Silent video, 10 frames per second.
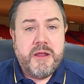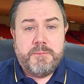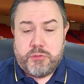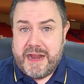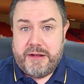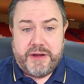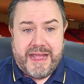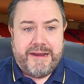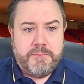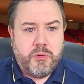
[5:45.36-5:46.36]
Brown
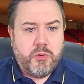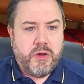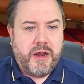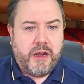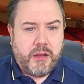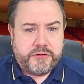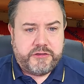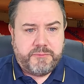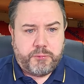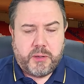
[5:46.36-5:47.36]
and Moore a lot
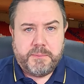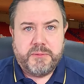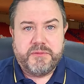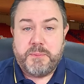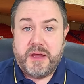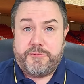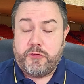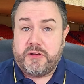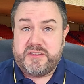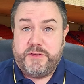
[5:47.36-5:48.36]
of problems. But
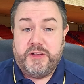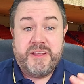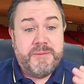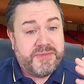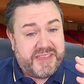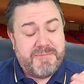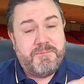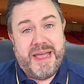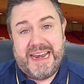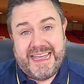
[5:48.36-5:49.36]
for Oxford,
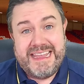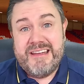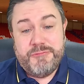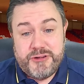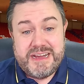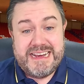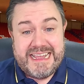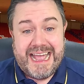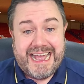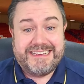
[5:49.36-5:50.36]
Dembele really
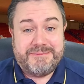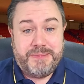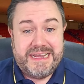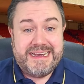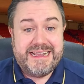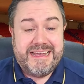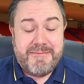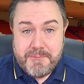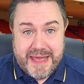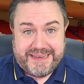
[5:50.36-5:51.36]
has been
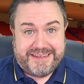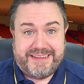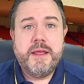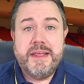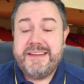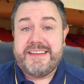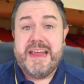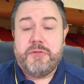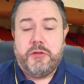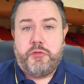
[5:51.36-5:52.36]
immense. He
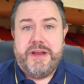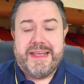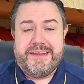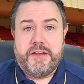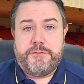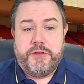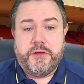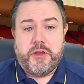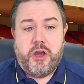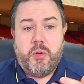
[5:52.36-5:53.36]
set Rodrigues up for the
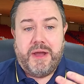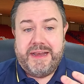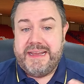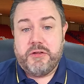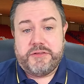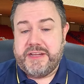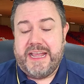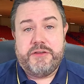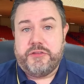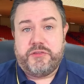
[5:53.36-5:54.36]
goal, and he looked
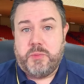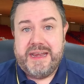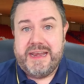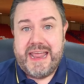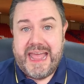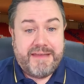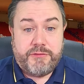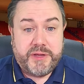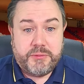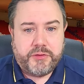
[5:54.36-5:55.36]
dangerous
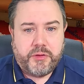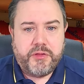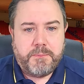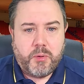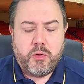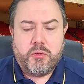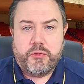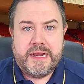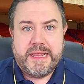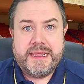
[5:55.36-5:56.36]
whenever he was on the ball,
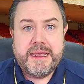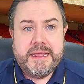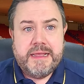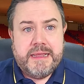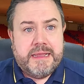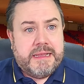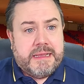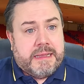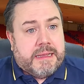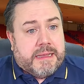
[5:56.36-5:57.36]
really.
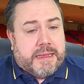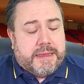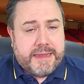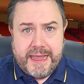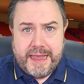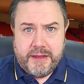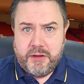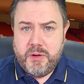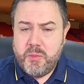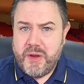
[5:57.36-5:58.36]
Yeah,
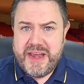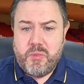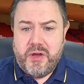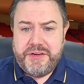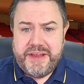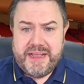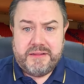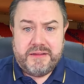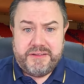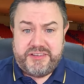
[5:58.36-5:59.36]
we're winning 1-0.